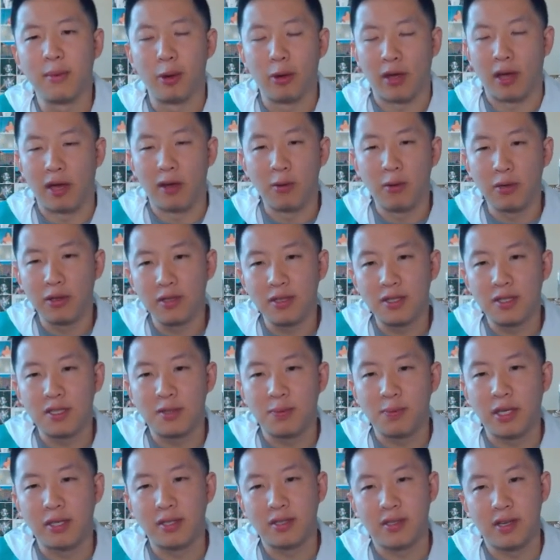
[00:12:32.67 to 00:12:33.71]
I'm okay with this is
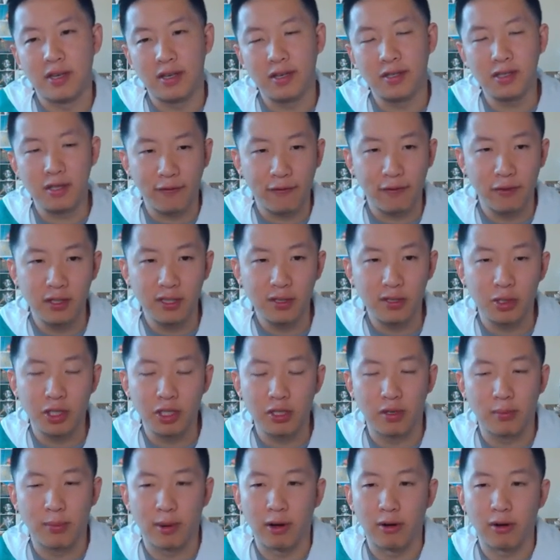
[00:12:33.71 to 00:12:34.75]
because then it's a free switch
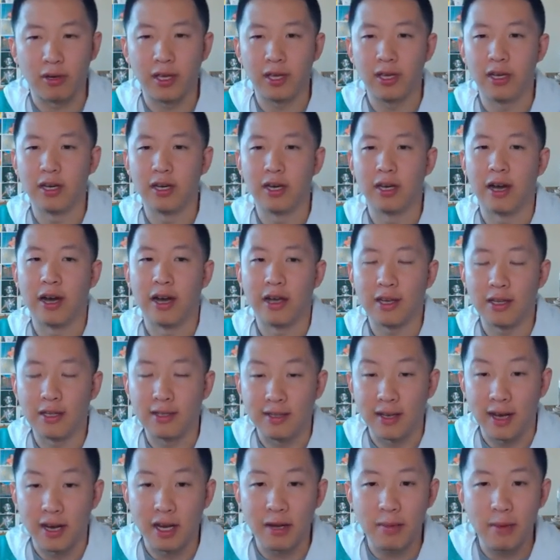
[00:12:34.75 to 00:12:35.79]
into Palkia. I can
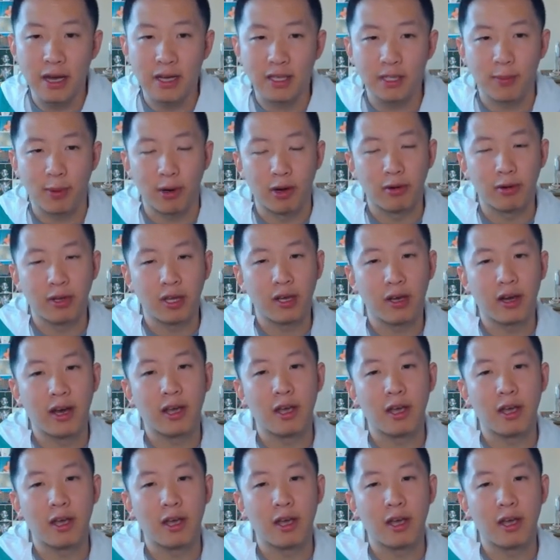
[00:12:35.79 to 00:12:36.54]
Dynamax Palkia.